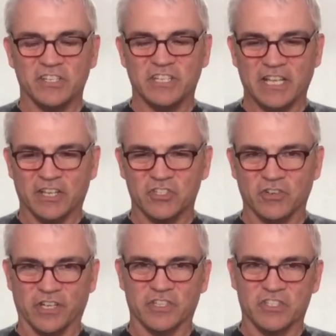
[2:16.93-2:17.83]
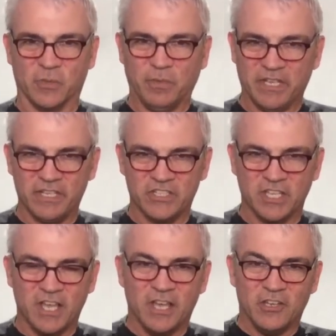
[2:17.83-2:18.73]
electronics. So please
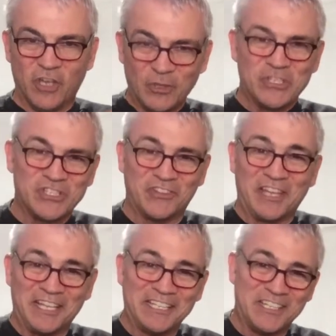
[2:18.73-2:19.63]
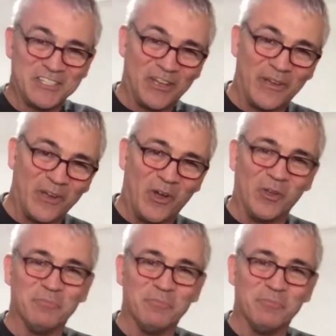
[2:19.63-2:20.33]
notice that the LEDs are going on,